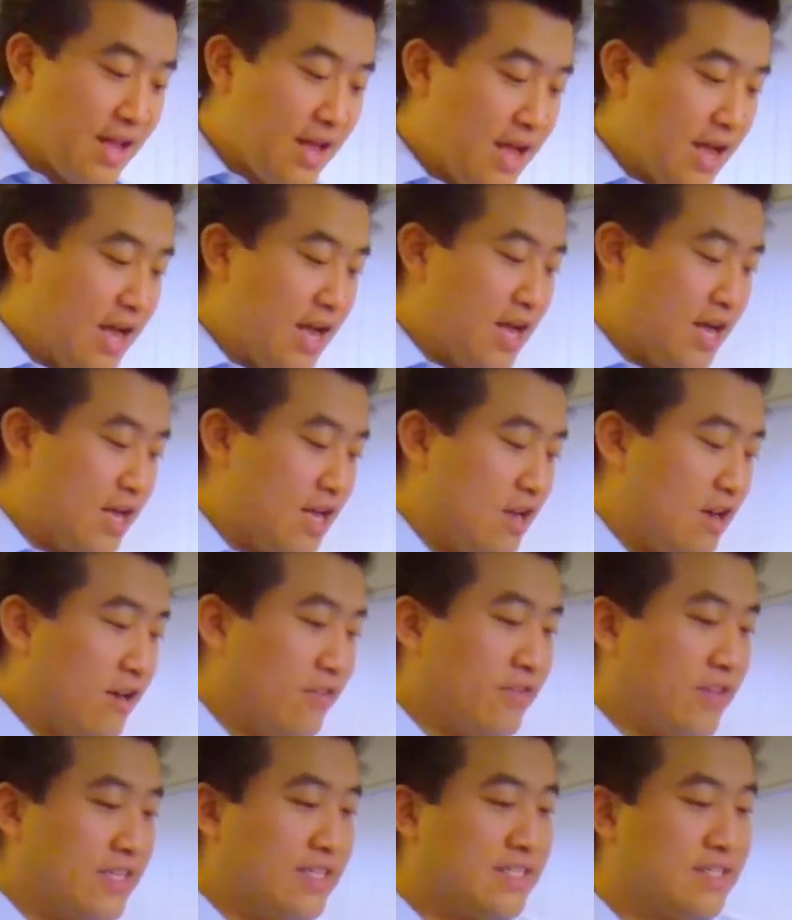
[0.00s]

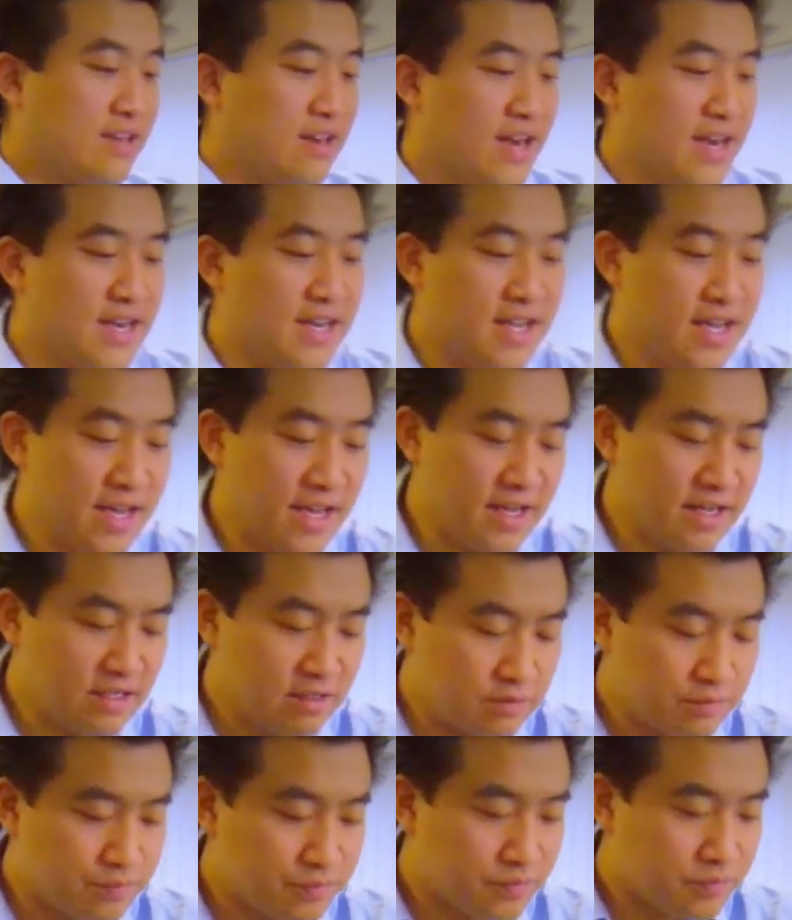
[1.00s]
On the side here
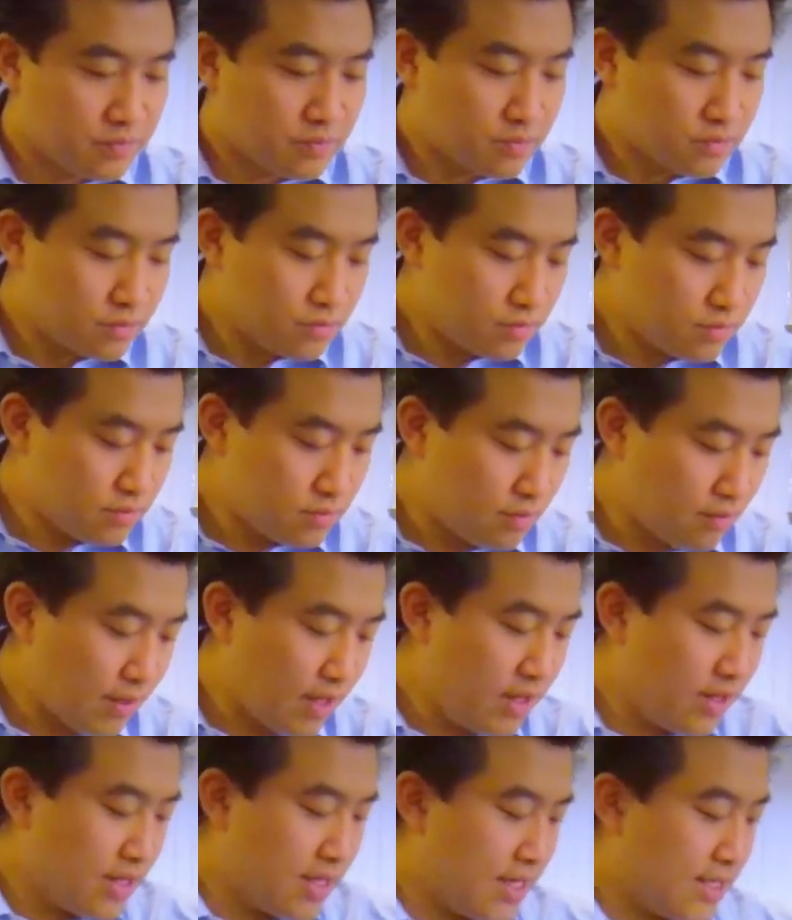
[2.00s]

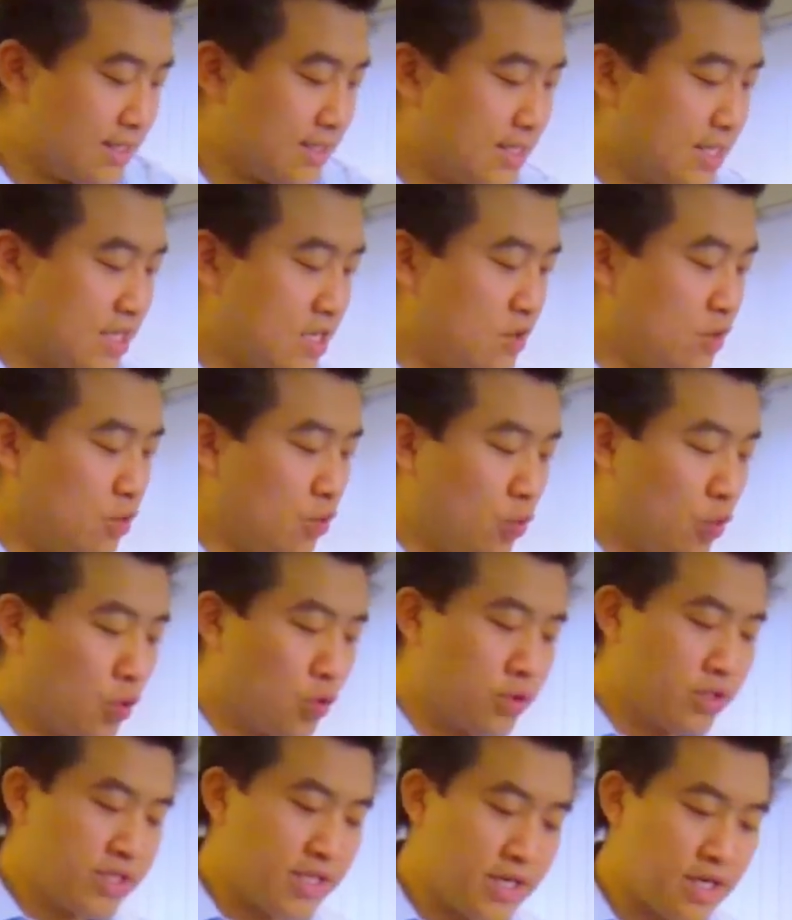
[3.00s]
there's the
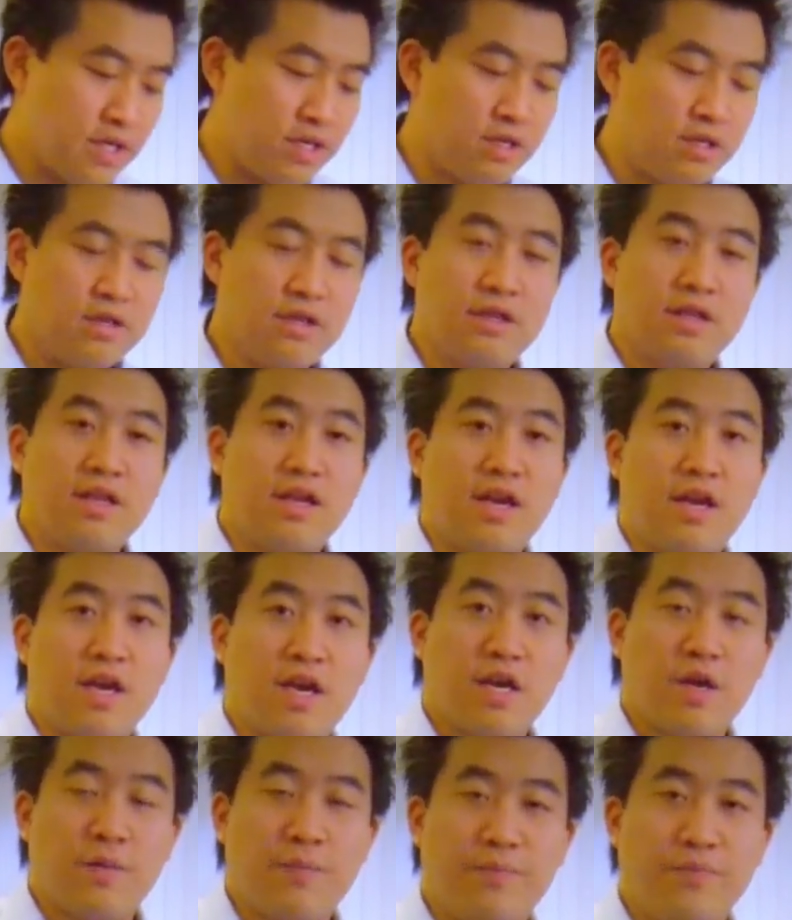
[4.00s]
water
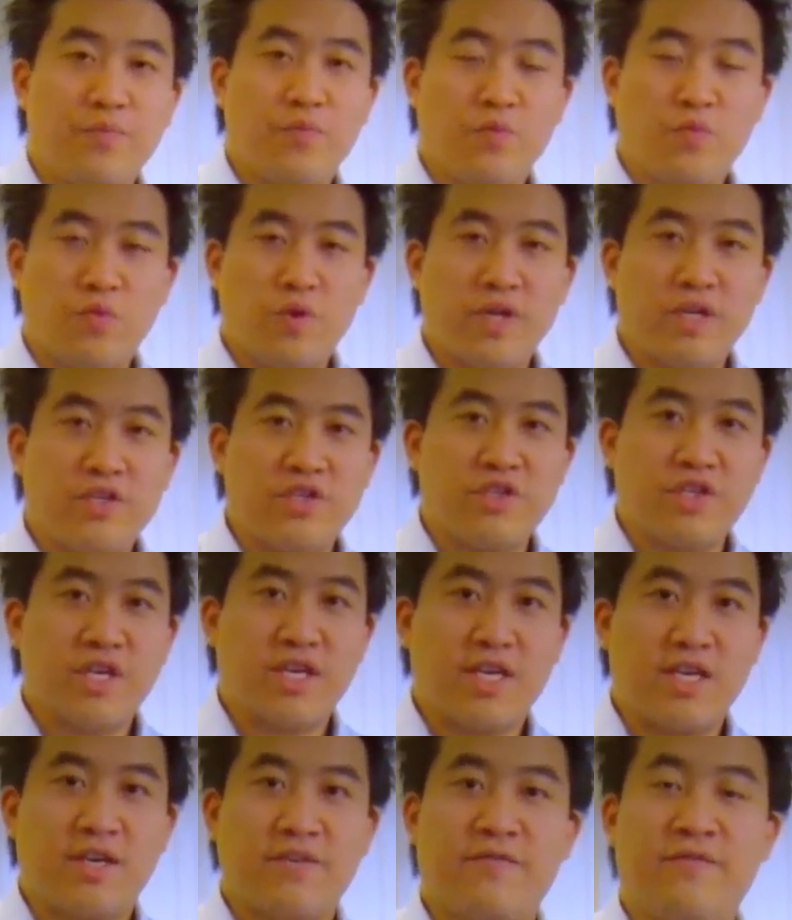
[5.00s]
which
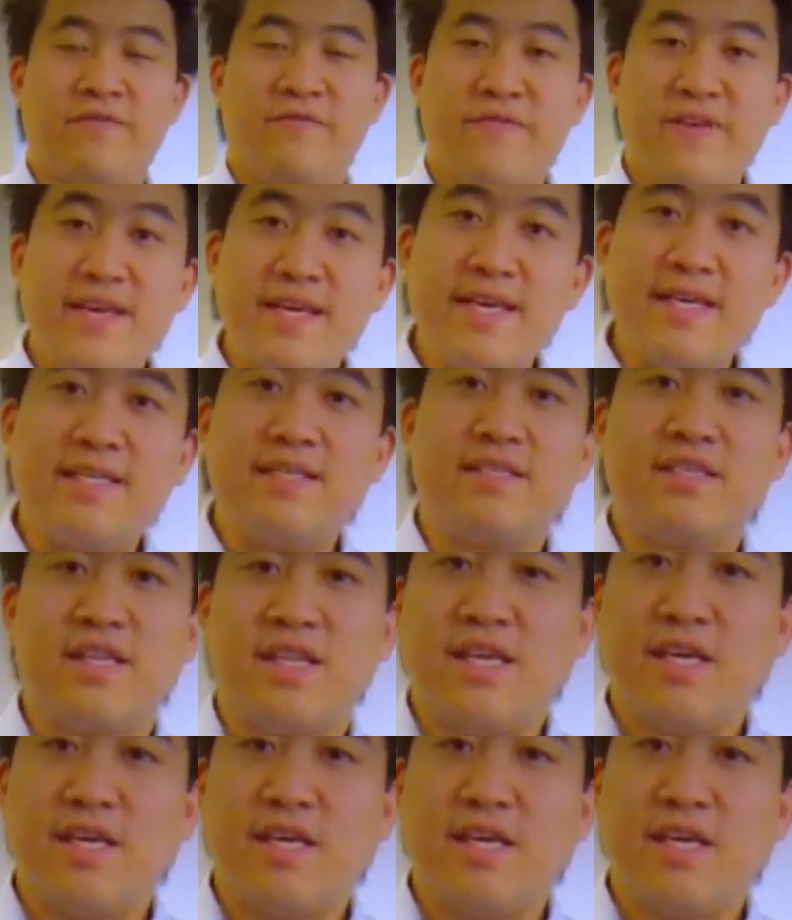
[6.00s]
feeds the